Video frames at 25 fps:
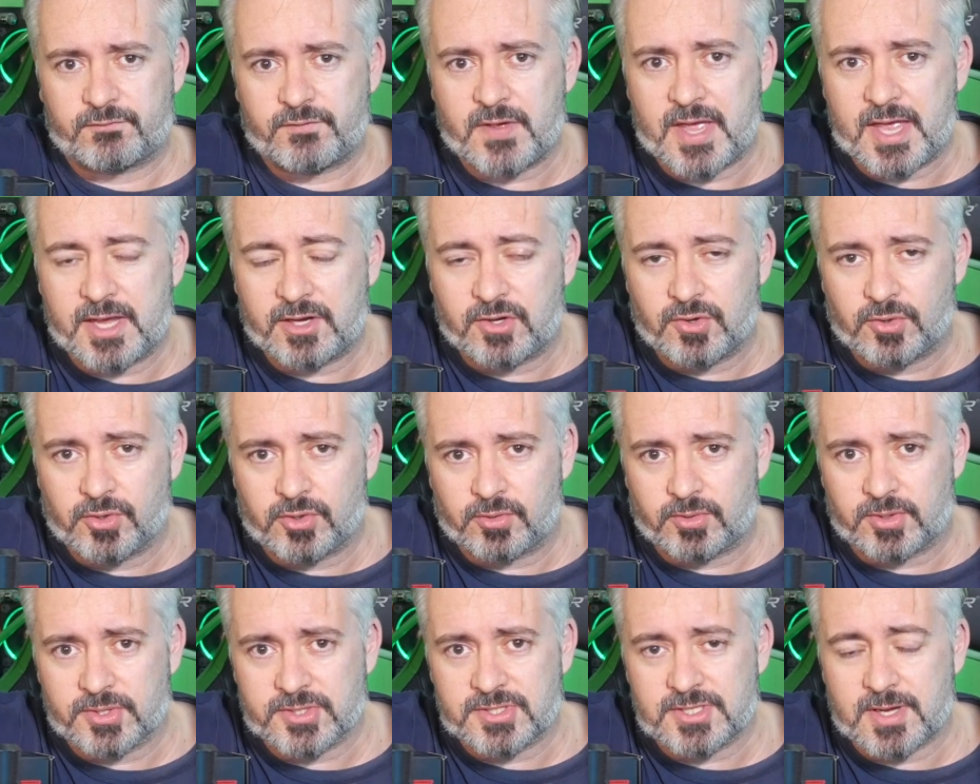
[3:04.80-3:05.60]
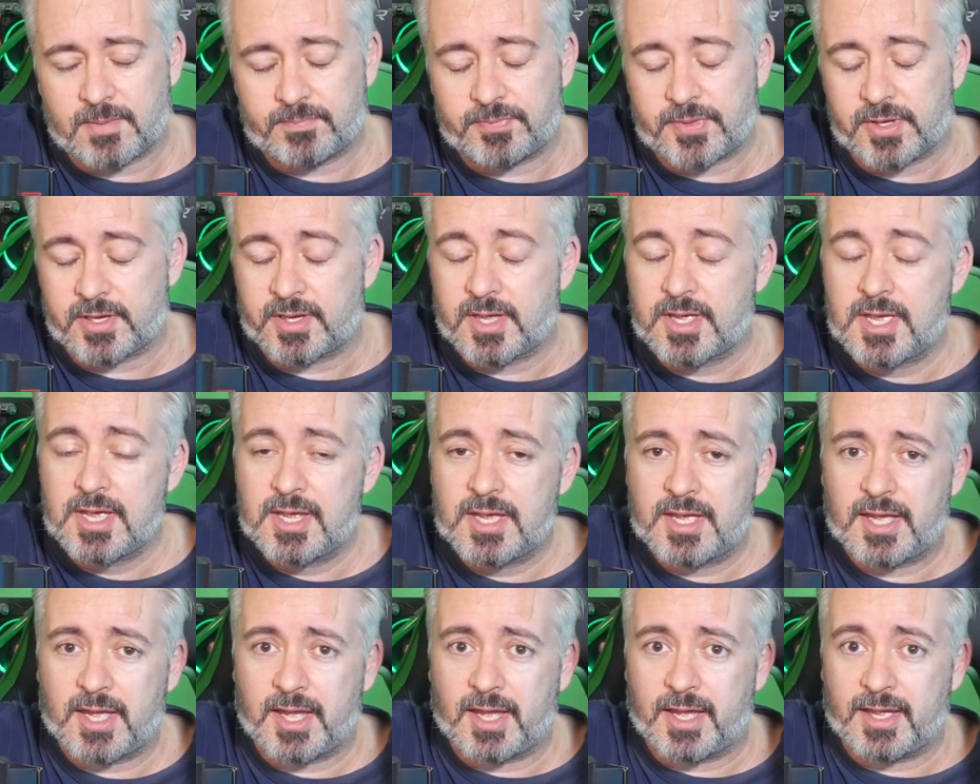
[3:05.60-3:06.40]
fan cooler or something,
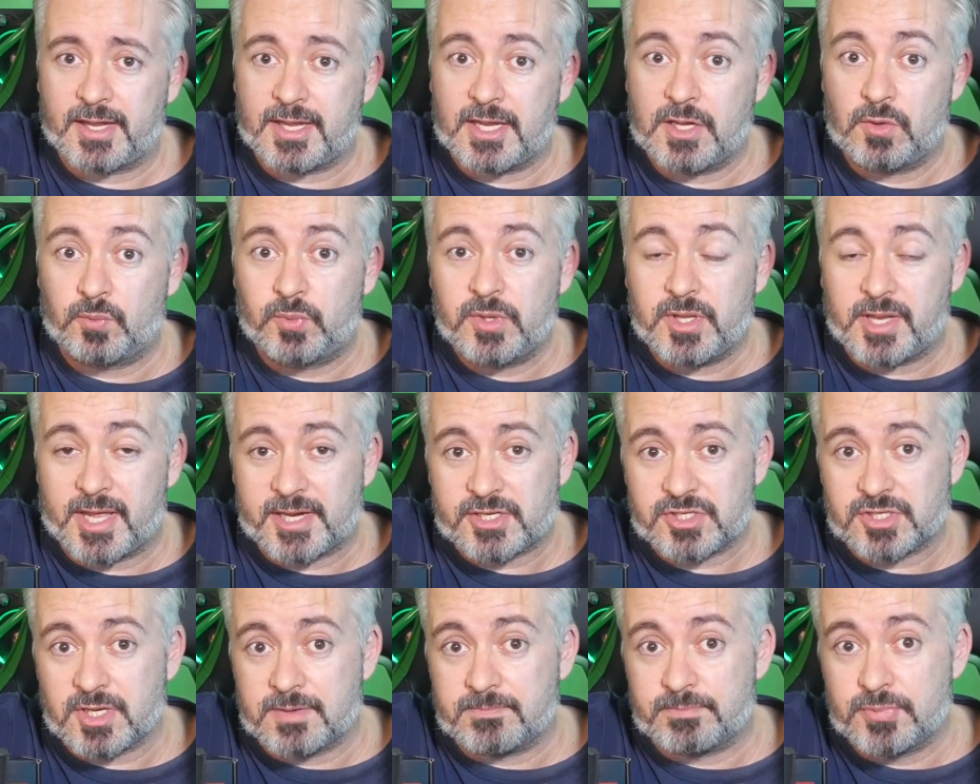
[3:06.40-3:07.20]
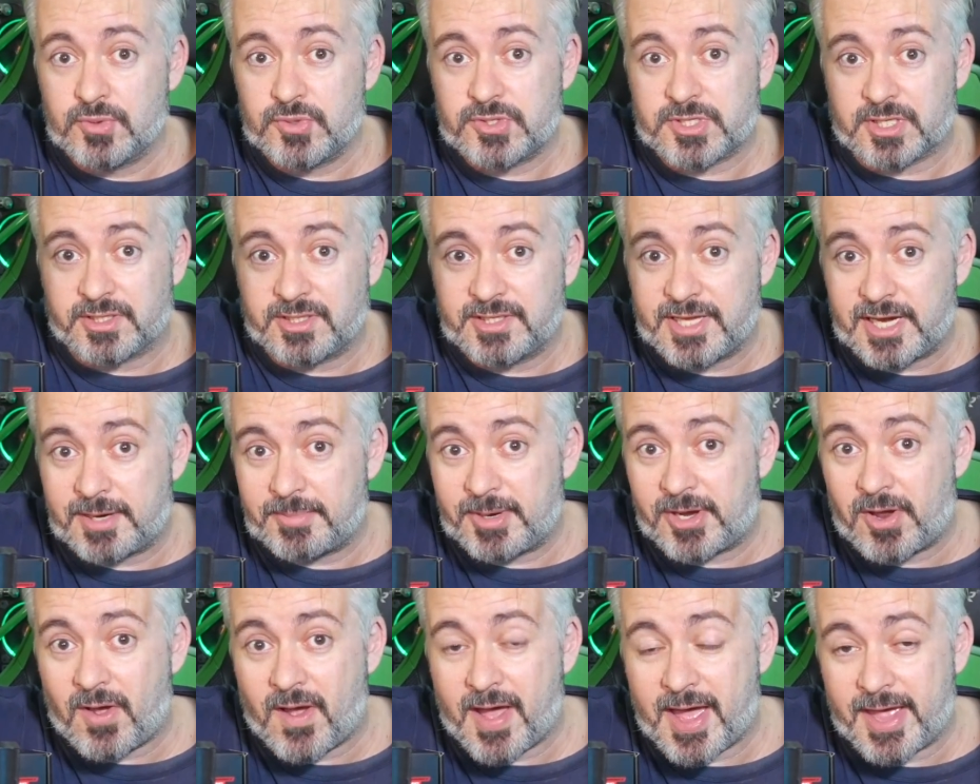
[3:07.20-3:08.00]
it will actually boost a little
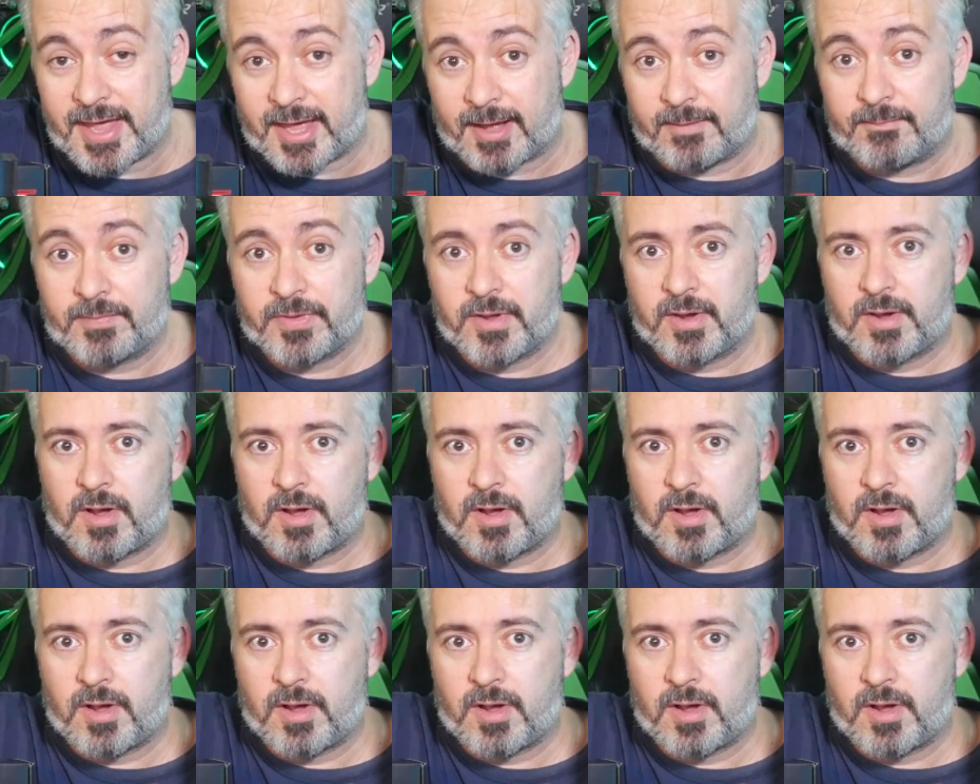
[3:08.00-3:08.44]
bit higher.